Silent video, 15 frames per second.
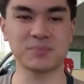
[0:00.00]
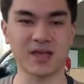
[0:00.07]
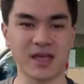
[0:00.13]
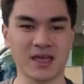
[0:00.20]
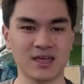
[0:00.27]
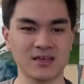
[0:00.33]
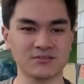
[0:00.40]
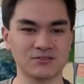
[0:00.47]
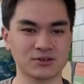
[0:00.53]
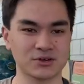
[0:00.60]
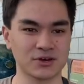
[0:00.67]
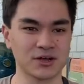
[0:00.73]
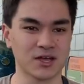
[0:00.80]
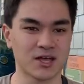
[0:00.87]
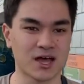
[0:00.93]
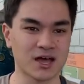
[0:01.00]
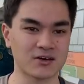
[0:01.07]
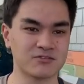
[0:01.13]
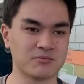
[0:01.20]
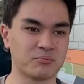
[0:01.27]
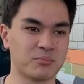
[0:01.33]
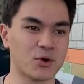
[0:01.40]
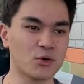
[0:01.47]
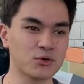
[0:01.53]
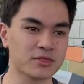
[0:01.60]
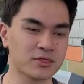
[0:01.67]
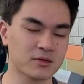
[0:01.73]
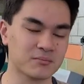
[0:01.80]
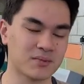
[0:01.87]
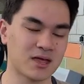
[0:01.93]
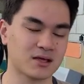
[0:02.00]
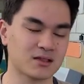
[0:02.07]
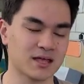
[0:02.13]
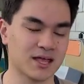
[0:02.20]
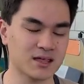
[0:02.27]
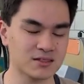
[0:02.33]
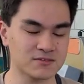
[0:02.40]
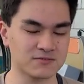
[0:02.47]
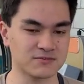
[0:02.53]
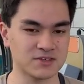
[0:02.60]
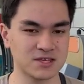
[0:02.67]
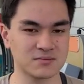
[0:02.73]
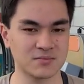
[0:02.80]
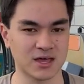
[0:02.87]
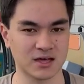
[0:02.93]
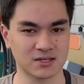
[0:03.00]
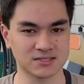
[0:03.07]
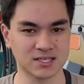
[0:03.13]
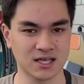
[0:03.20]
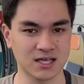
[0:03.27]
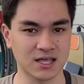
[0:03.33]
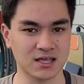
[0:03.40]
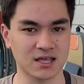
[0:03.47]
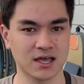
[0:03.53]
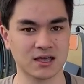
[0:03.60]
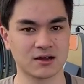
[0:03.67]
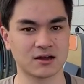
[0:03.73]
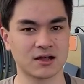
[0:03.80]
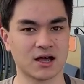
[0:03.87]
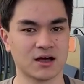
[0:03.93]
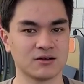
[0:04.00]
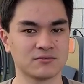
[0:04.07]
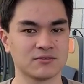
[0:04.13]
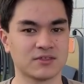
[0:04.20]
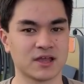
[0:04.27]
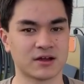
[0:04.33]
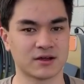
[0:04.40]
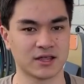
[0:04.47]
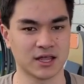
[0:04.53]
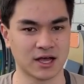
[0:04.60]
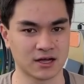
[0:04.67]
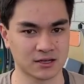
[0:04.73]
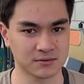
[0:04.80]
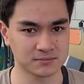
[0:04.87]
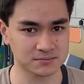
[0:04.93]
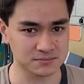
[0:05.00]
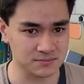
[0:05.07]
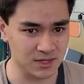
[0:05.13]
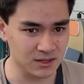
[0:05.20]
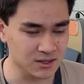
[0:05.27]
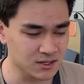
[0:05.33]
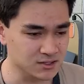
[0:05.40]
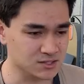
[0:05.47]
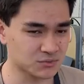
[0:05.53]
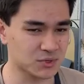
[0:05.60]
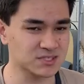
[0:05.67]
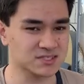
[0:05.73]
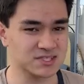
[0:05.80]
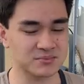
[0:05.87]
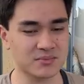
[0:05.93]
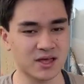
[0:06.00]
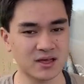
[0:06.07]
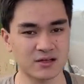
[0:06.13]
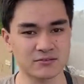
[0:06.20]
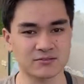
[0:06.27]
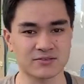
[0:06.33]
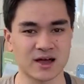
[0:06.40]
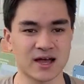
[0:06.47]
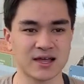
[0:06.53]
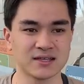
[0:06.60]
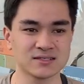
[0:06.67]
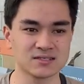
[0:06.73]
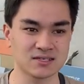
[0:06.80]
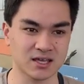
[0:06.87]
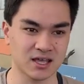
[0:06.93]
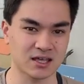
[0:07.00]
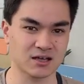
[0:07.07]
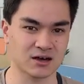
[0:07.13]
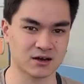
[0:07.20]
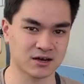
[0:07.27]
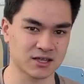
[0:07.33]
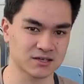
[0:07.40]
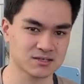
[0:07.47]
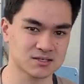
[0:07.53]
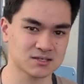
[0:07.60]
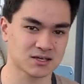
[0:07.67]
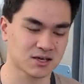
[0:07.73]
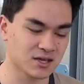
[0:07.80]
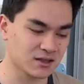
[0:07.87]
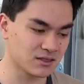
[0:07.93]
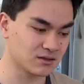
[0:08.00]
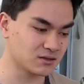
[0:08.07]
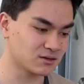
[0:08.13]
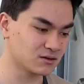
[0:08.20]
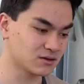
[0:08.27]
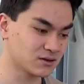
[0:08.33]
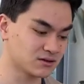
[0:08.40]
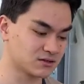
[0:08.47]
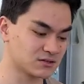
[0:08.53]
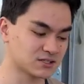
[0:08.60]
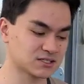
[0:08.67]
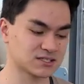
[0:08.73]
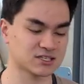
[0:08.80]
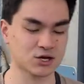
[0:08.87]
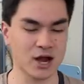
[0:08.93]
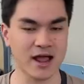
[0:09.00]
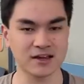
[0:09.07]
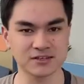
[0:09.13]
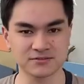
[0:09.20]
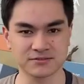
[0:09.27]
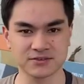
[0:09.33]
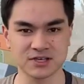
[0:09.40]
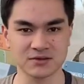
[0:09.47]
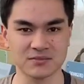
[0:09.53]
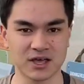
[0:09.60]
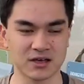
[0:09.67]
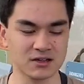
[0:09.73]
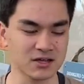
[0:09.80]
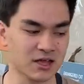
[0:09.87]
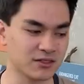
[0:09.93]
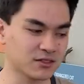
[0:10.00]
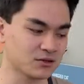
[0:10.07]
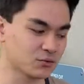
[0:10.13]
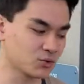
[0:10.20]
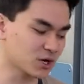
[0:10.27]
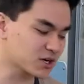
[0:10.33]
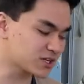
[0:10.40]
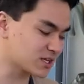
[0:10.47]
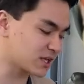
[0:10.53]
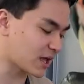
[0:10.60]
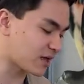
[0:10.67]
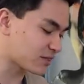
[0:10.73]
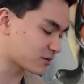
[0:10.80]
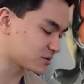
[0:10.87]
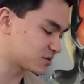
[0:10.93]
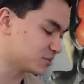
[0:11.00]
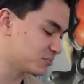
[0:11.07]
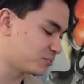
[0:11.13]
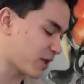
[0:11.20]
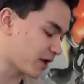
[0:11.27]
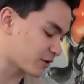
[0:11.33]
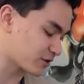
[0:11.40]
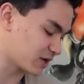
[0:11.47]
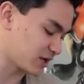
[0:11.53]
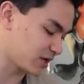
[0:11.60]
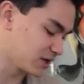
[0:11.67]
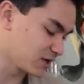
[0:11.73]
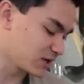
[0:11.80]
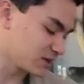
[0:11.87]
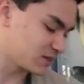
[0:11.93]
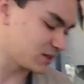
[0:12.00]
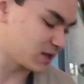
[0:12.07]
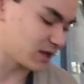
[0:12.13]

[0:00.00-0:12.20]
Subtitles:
behavior of both the male and the female taking care of their young. So once the male finds a carcass, it'll attract a female and they'll work together to bury the